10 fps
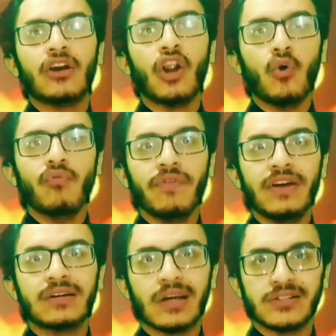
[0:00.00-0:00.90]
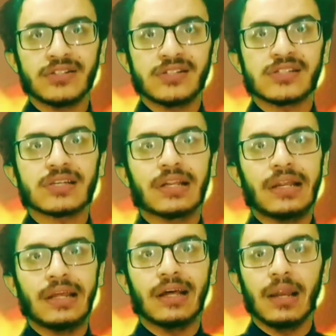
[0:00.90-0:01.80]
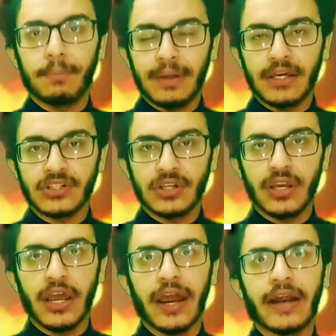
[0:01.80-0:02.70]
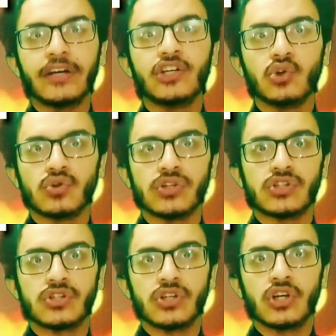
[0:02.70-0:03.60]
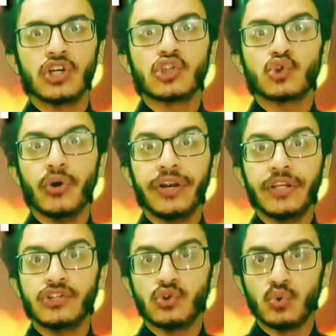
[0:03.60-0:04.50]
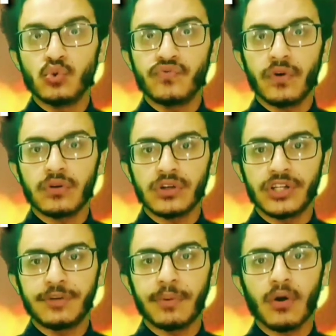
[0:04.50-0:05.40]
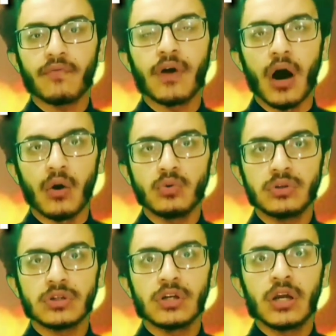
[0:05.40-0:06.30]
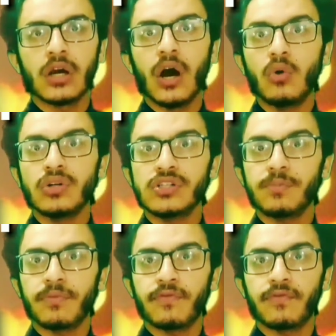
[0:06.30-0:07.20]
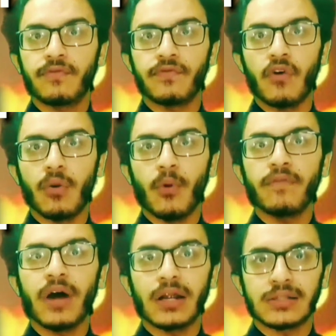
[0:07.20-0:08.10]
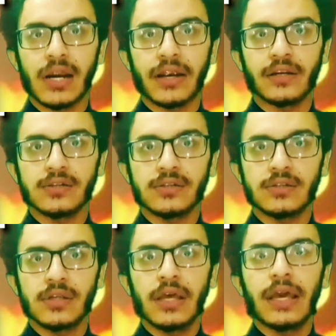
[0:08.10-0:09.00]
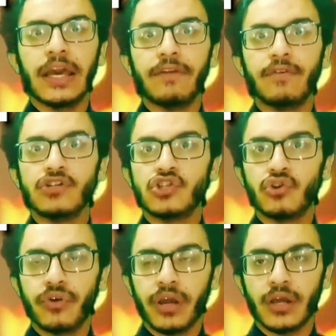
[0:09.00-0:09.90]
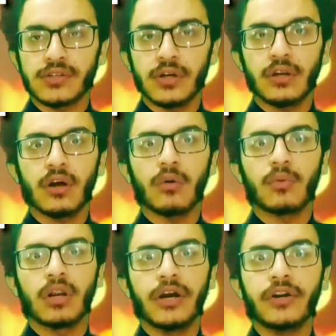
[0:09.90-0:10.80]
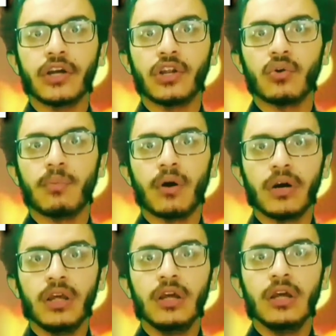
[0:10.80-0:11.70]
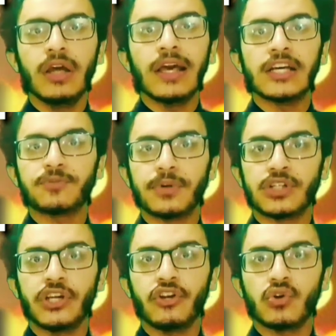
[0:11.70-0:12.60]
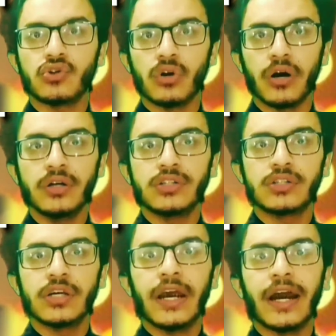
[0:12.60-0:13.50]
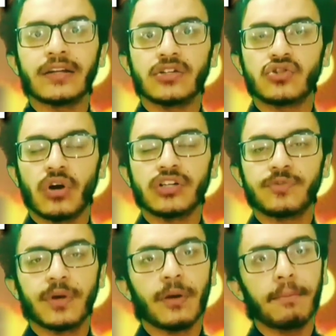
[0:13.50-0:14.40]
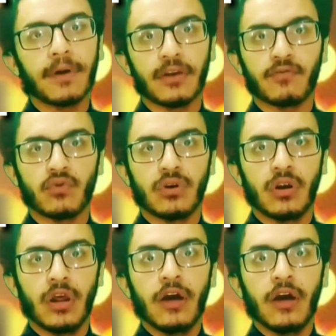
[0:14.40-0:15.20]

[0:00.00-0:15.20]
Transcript: Now we will touch its clinical application and usage. So it is used for the treatment of gout. Gout is a form of arthritis in which uric acid accumulates in your body, especially in your joints, and the joints become painful.